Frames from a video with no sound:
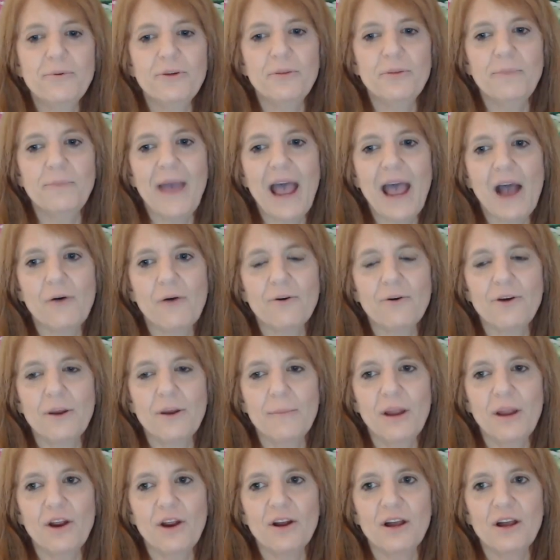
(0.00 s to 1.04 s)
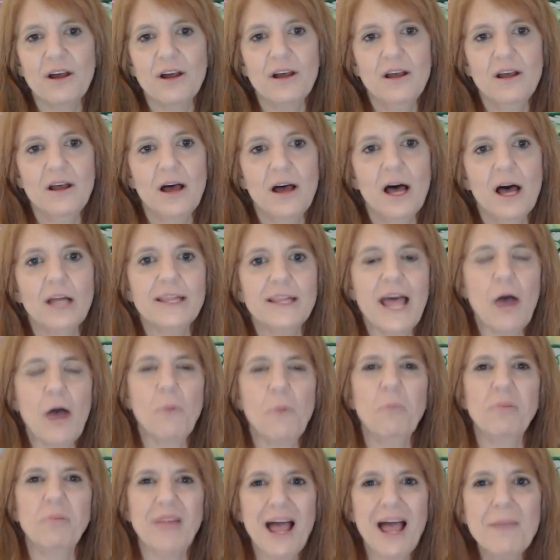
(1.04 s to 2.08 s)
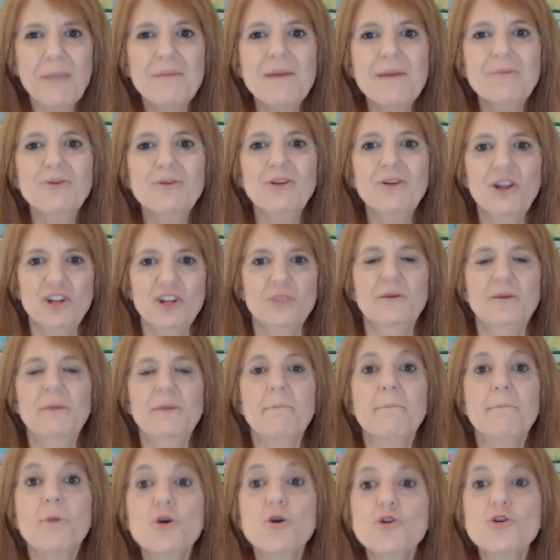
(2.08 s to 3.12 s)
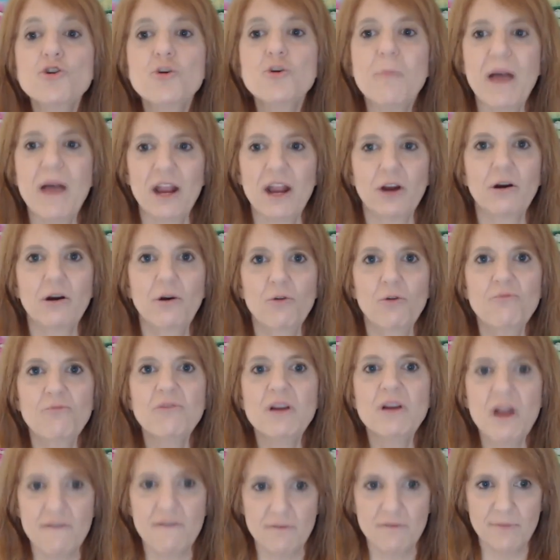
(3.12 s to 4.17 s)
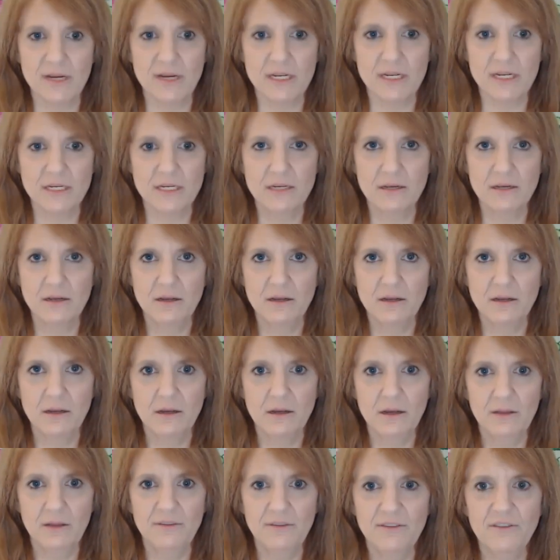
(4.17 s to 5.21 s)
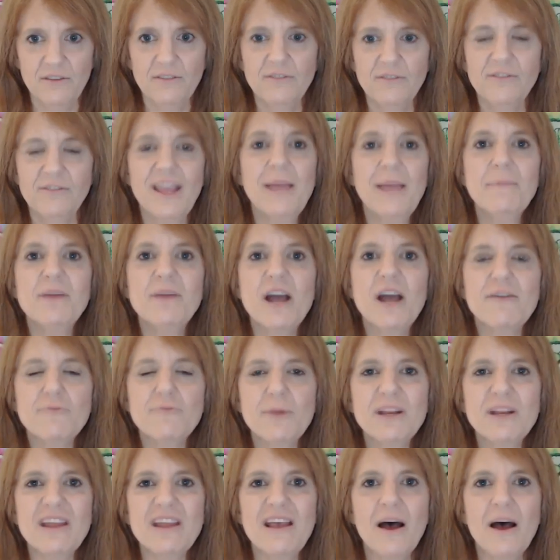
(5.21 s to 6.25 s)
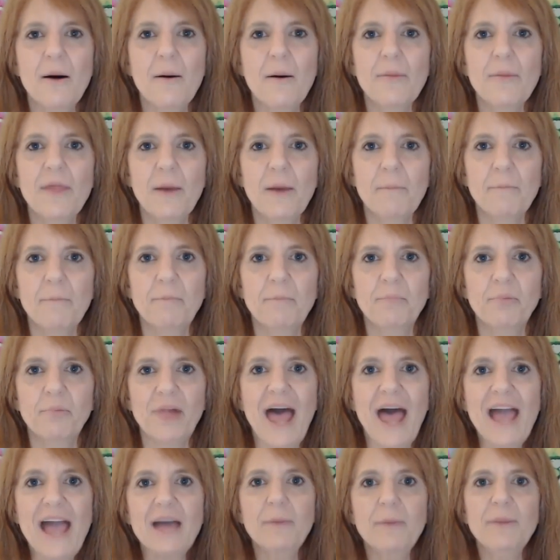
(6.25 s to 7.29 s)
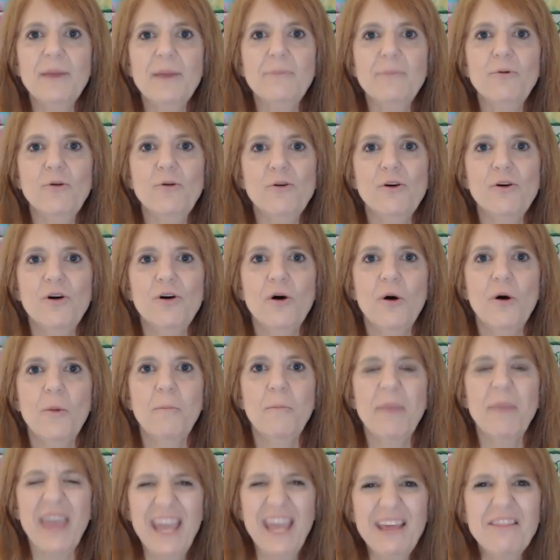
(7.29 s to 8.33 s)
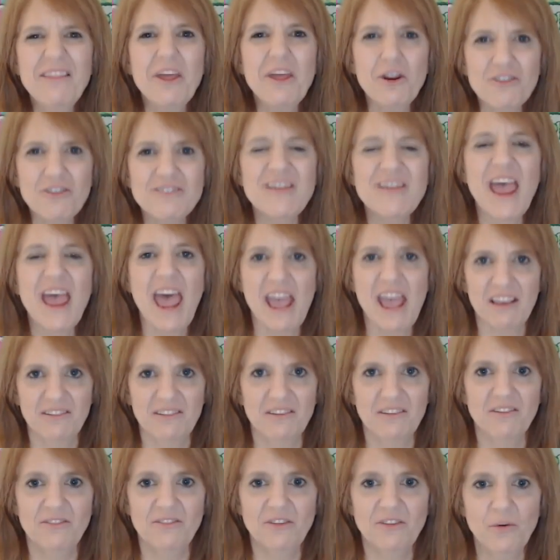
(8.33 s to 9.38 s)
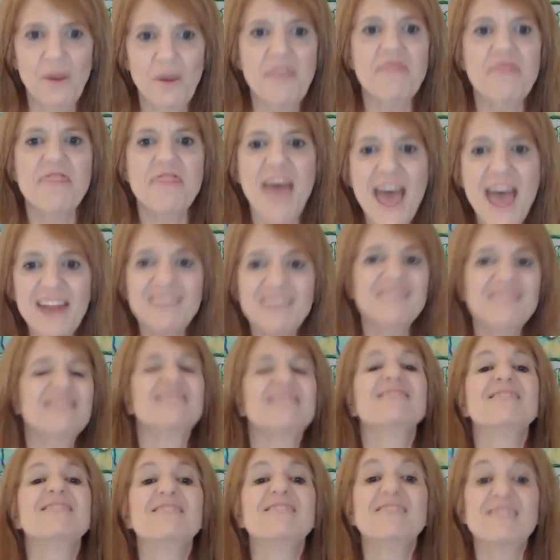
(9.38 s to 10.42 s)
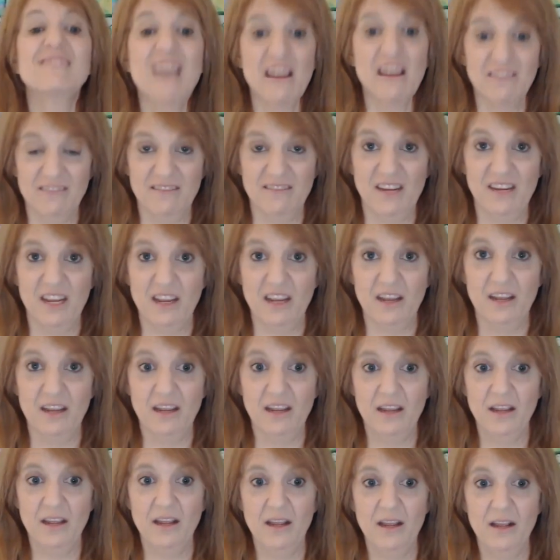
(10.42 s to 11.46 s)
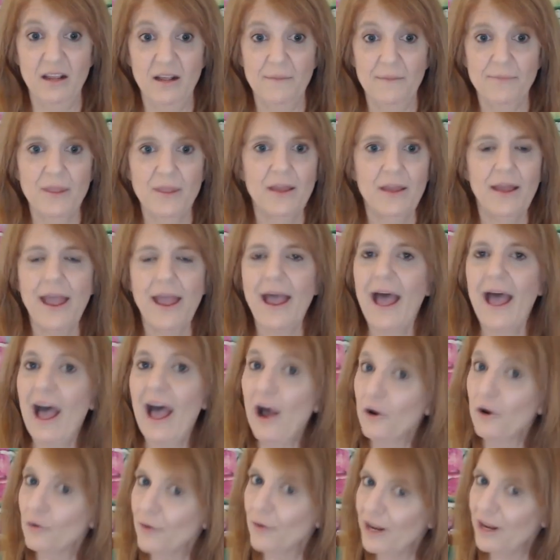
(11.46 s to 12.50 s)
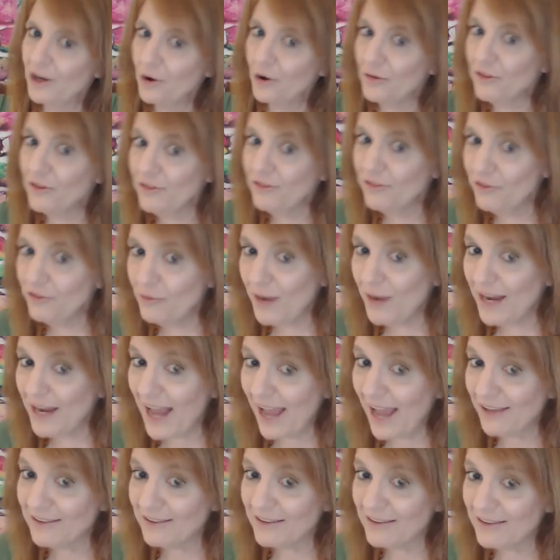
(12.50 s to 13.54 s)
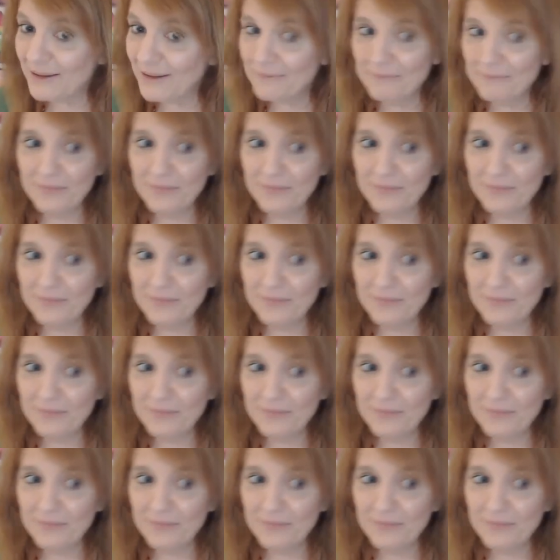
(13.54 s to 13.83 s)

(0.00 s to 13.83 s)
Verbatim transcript: in power in America allow black people to be murdered by our own government. It's the same government that black people pay their taxes to, and that is disgusting. How do I know this, you might ask?